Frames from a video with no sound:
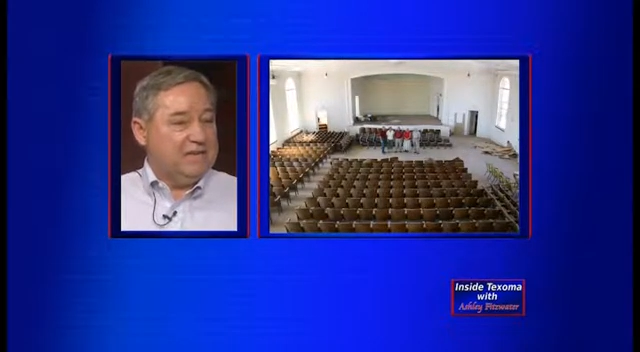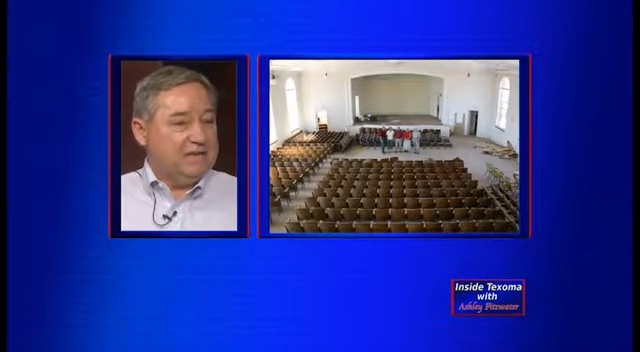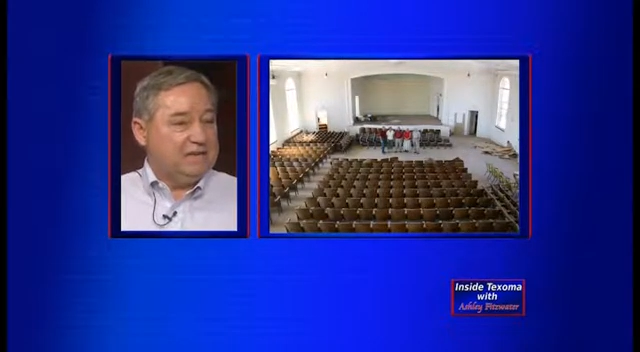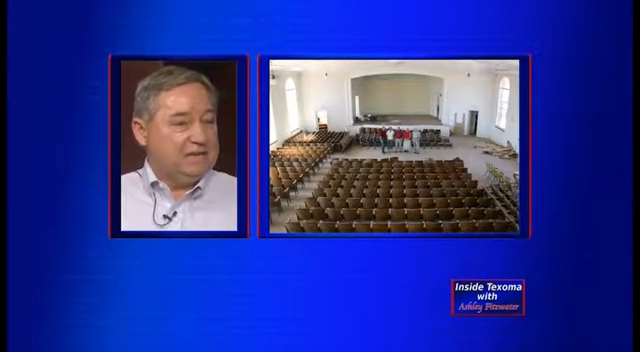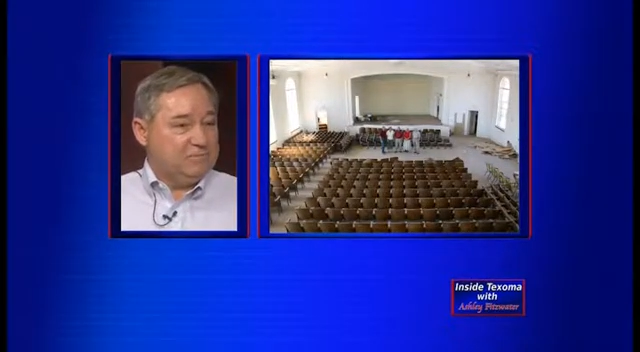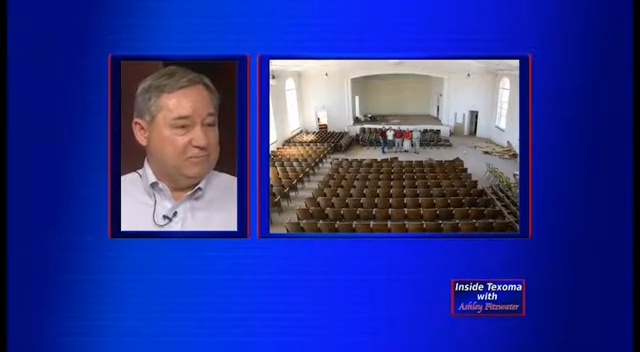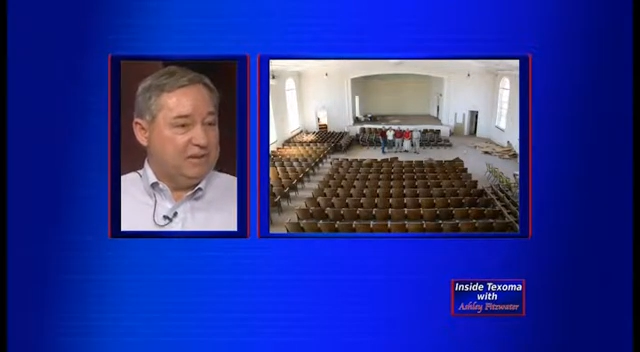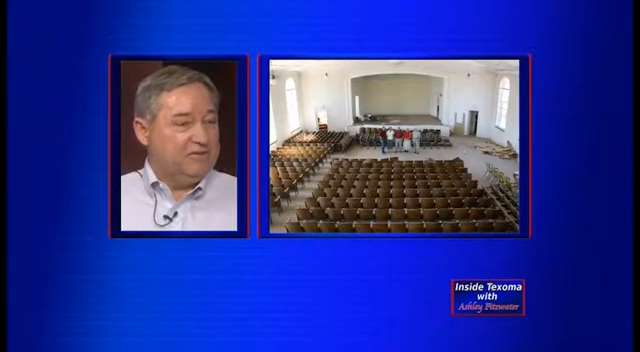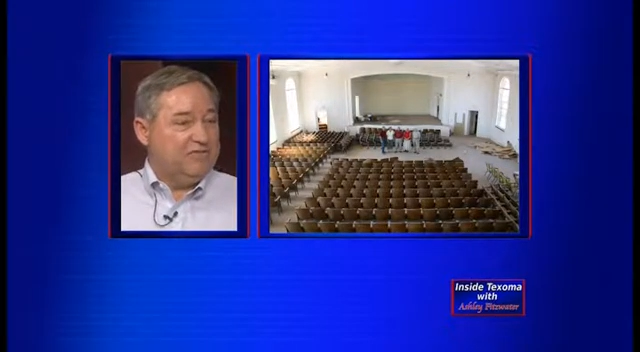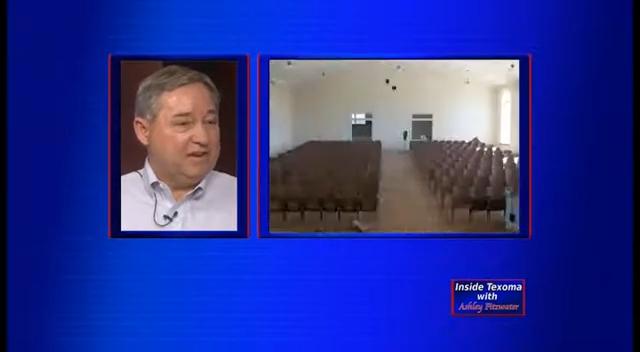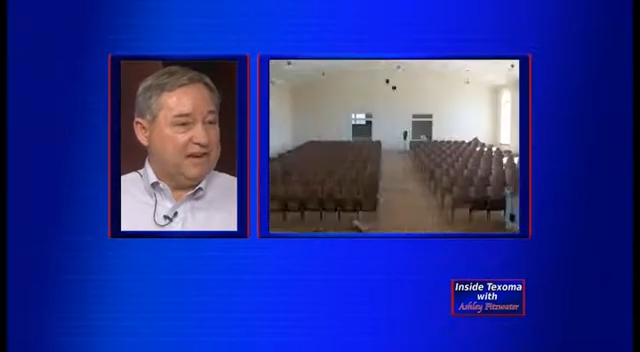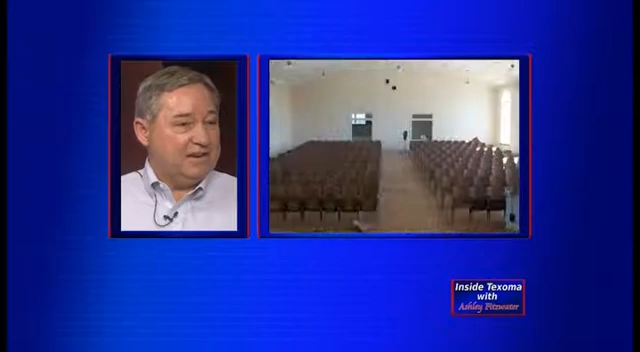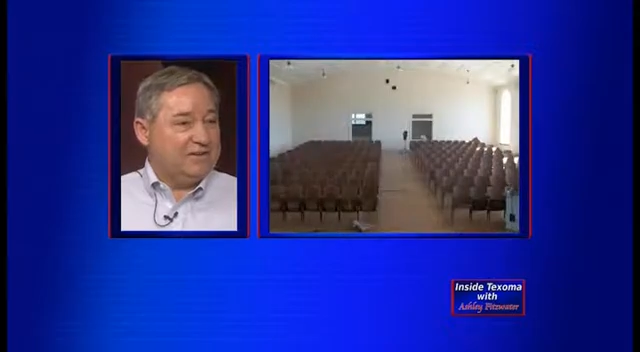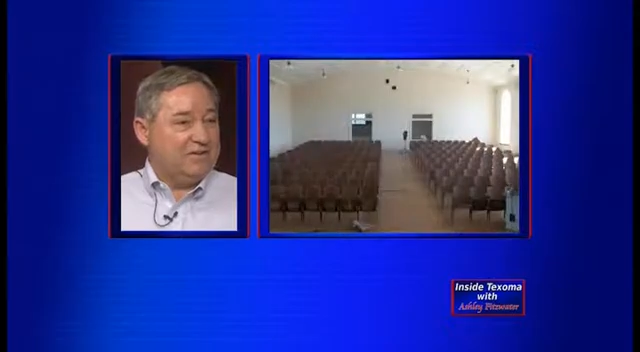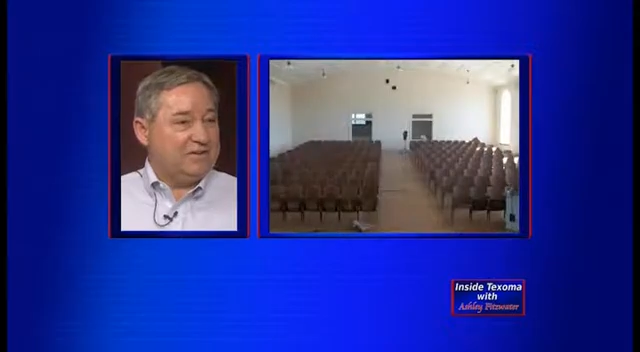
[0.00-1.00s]
This
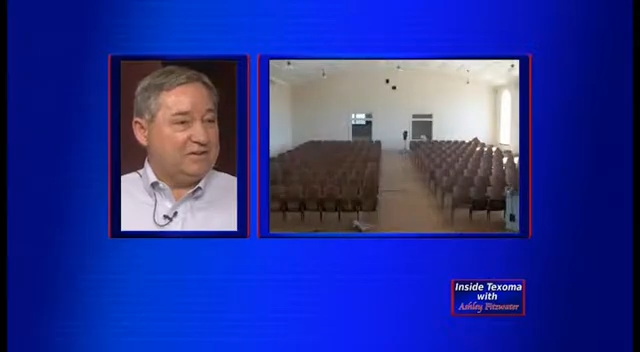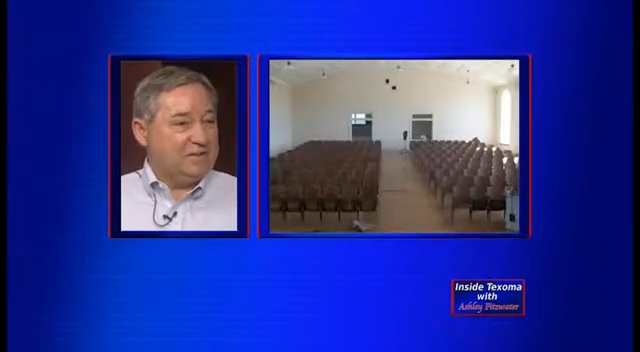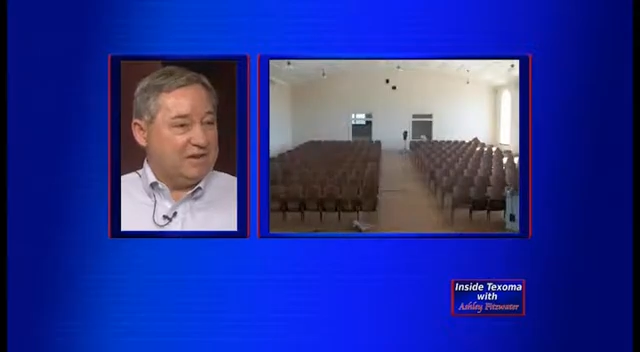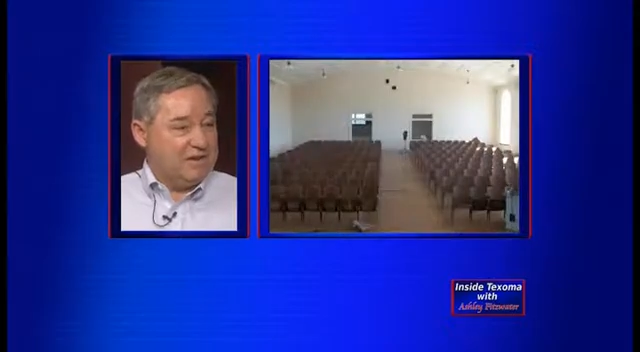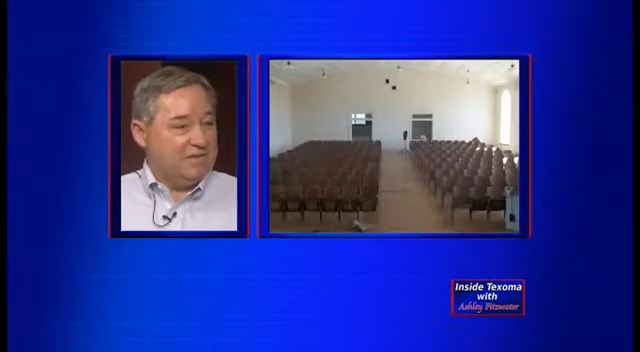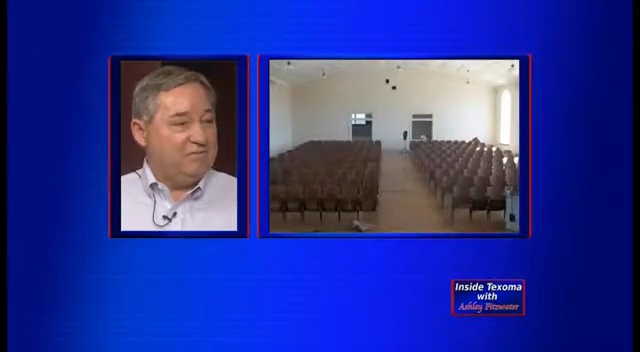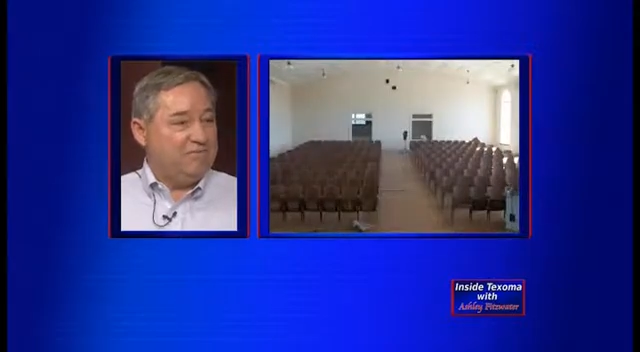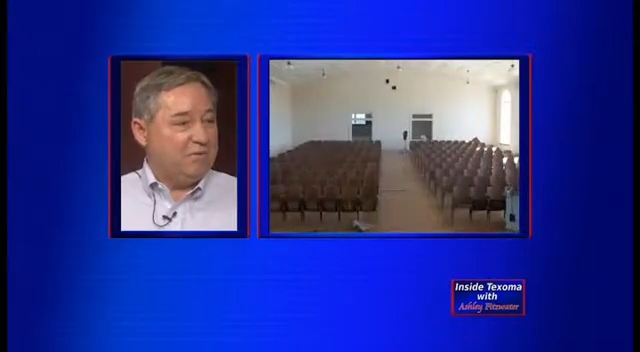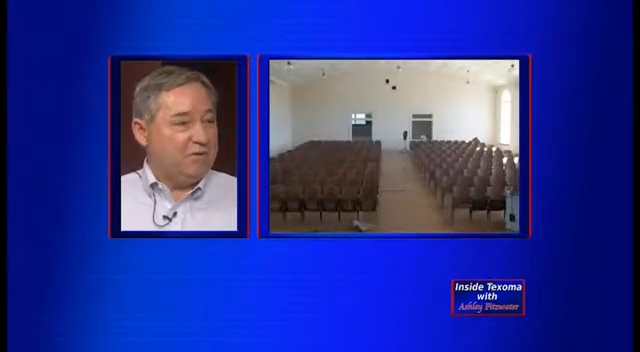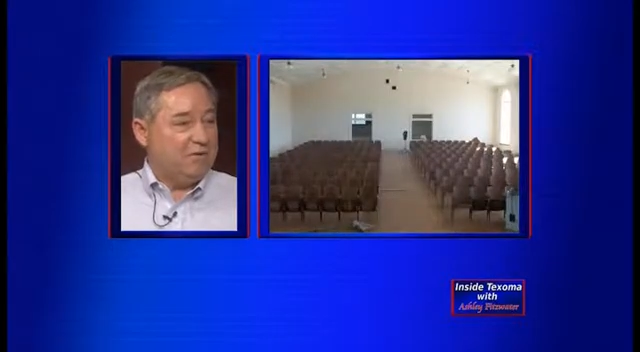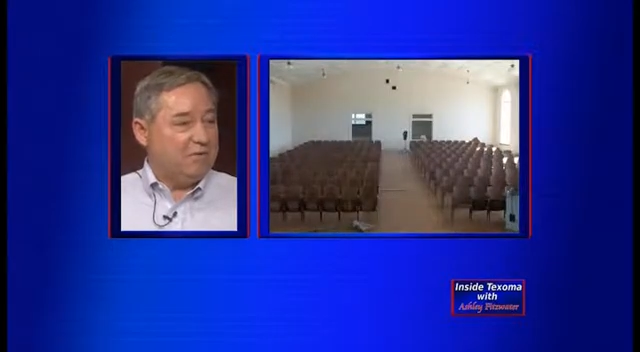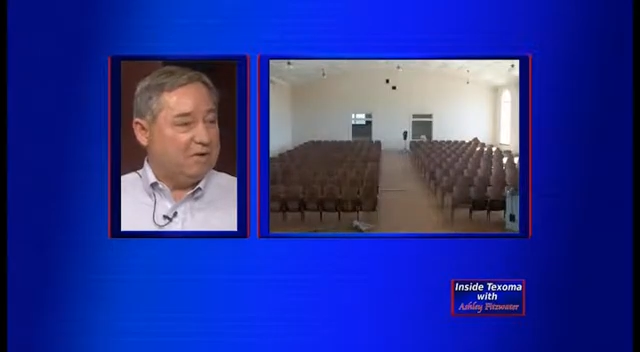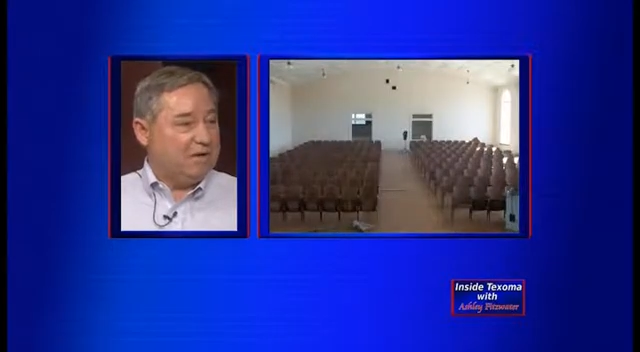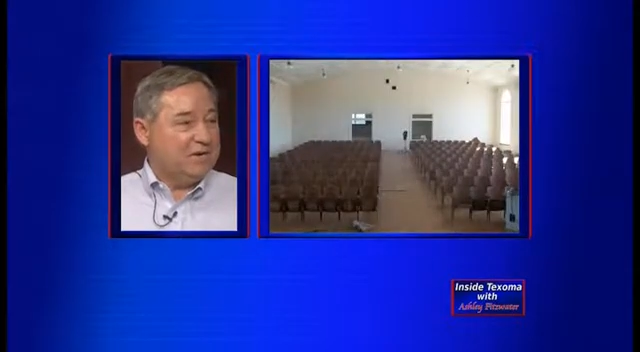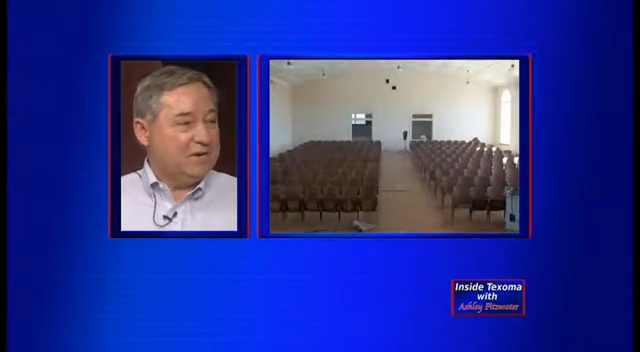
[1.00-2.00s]
benefactor came
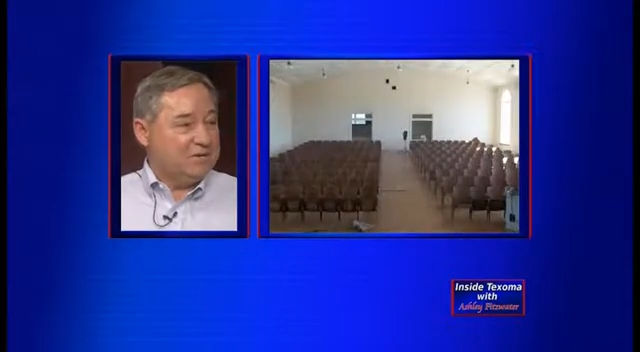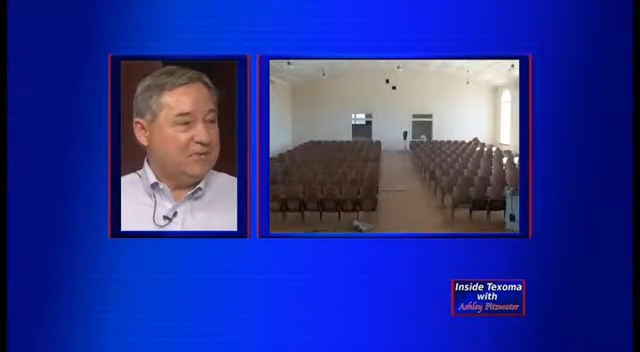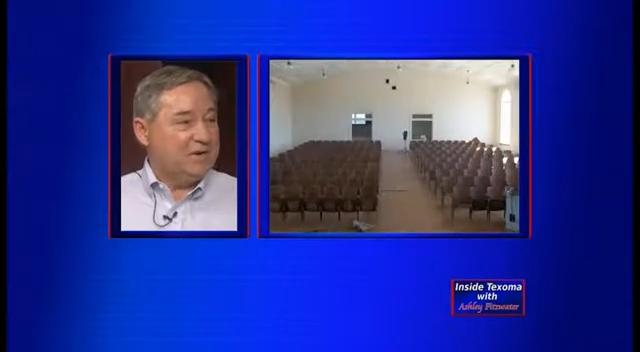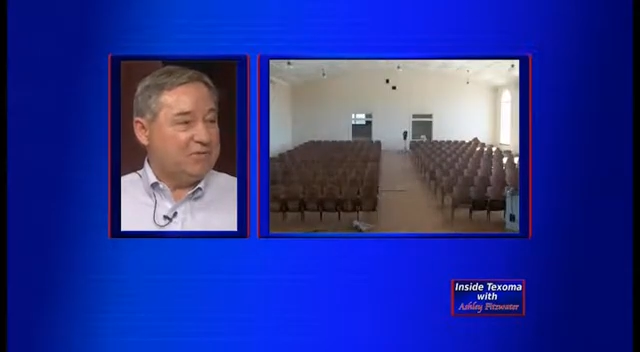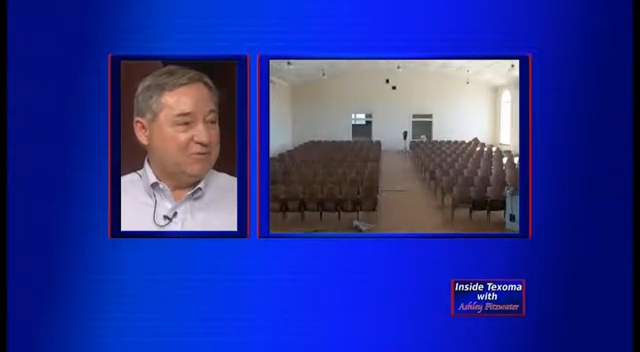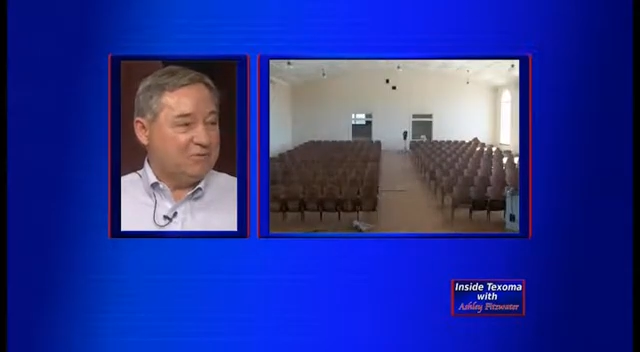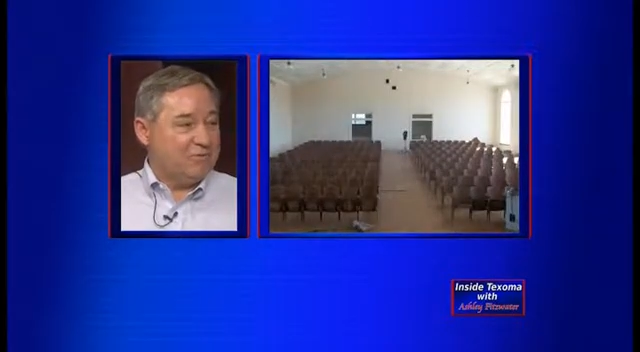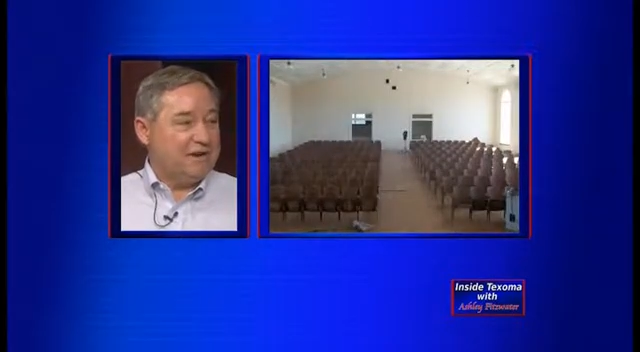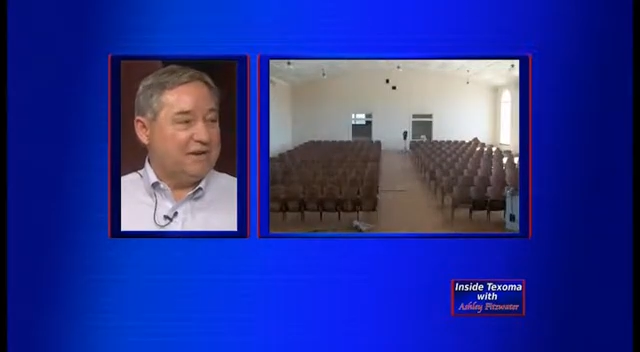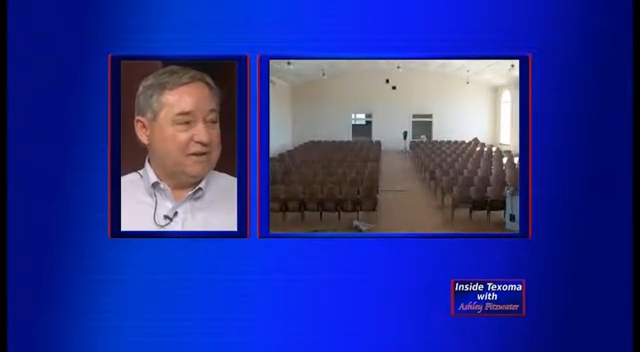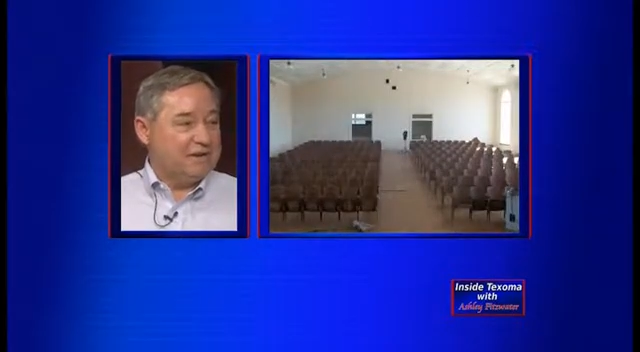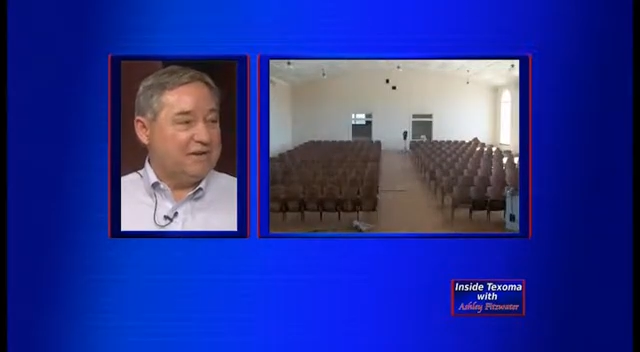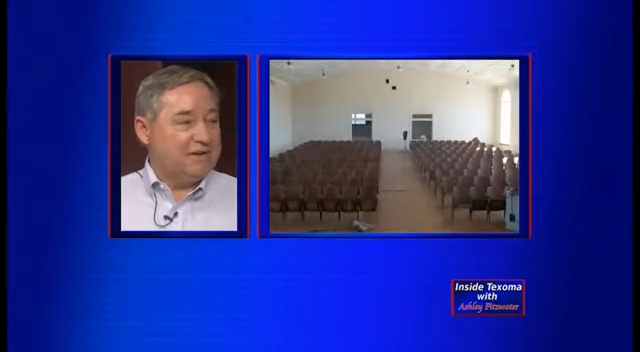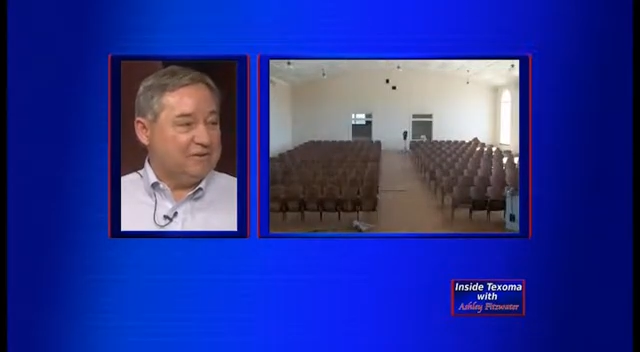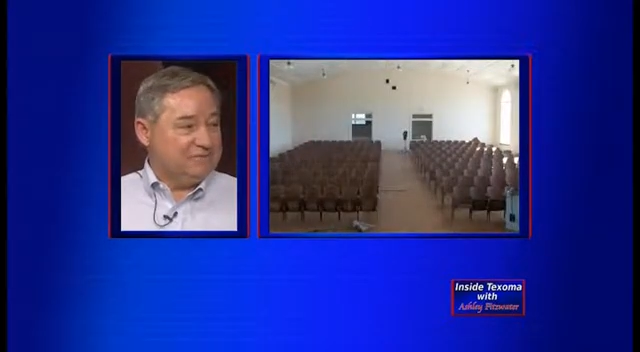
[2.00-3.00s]
forward. We were ready
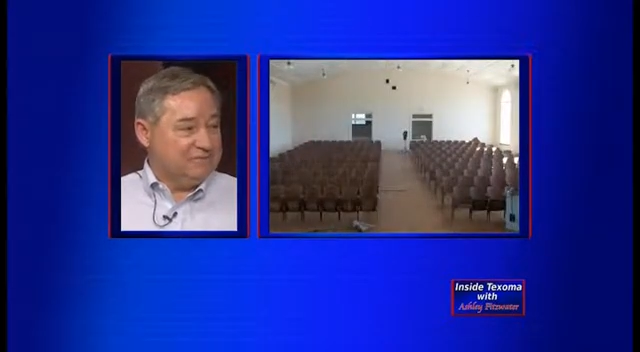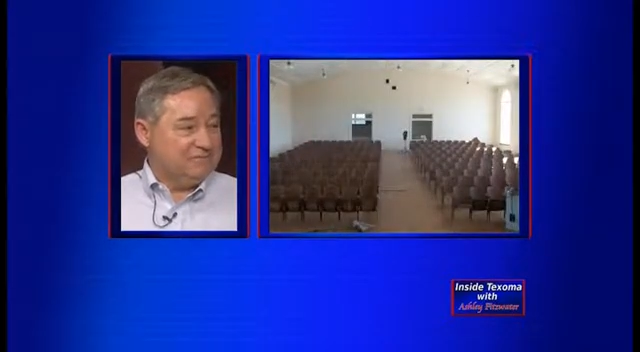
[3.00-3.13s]
to go.